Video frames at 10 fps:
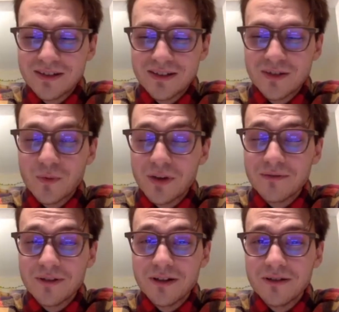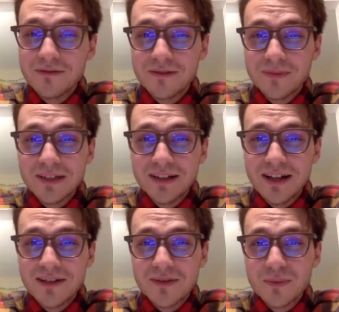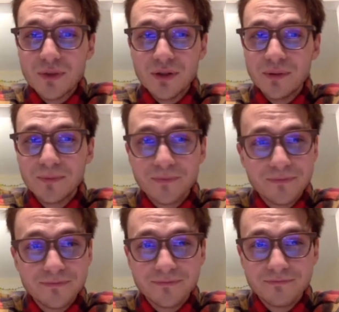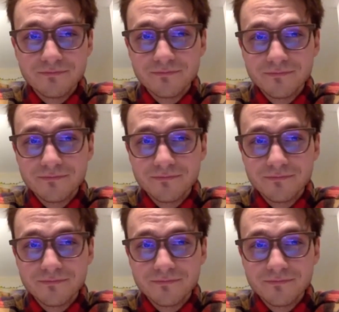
it's a way of life. I mean, it has to be.